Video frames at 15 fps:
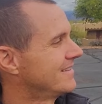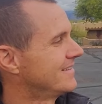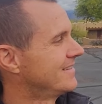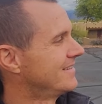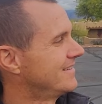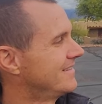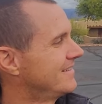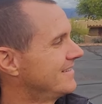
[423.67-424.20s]

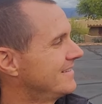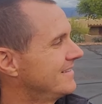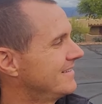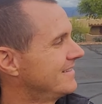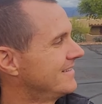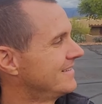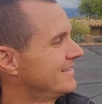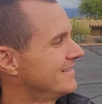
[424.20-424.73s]

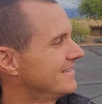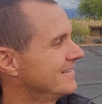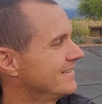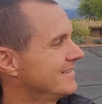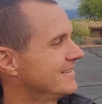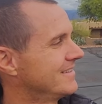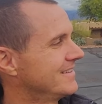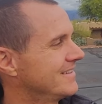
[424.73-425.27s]

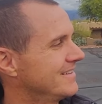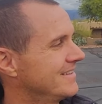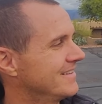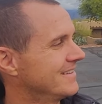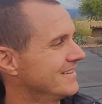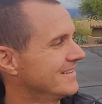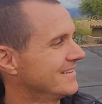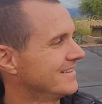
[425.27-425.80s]

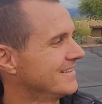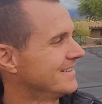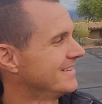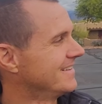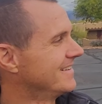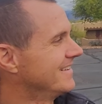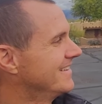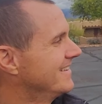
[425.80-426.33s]

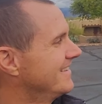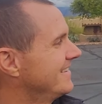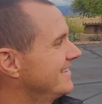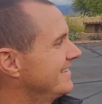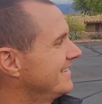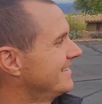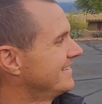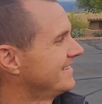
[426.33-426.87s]

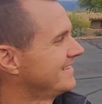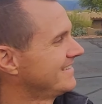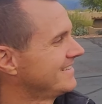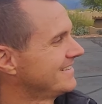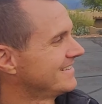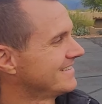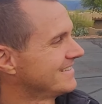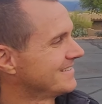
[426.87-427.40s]

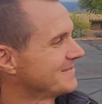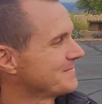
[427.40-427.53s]
This person isn't speaking.